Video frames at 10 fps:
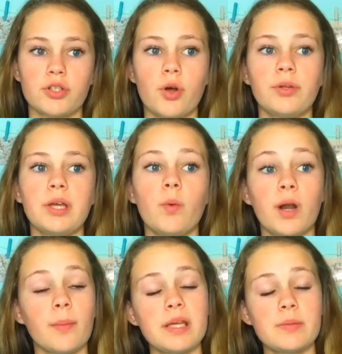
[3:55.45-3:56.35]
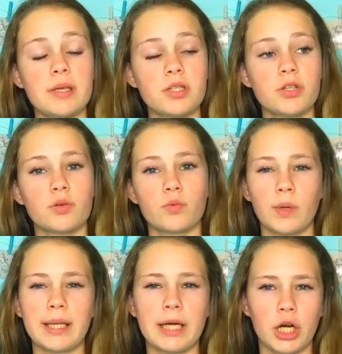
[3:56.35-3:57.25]
So only one of my spacers
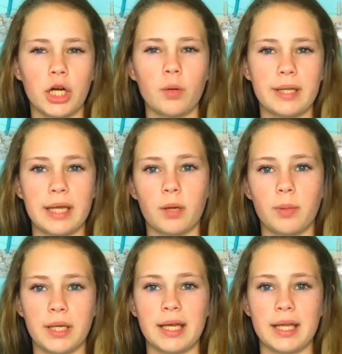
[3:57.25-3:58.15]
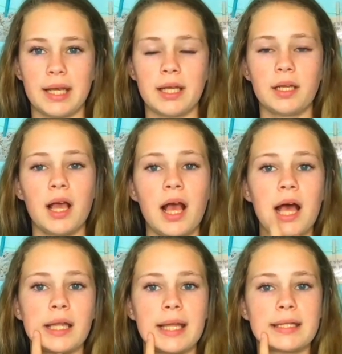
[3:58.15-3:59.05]
really hurt when they were putting it in.
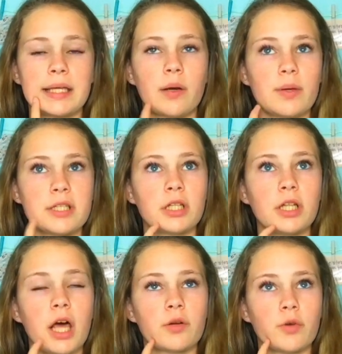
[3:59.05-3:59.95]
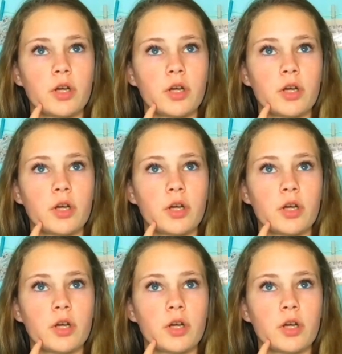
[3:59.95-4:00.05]
Like, there wasn't a lot of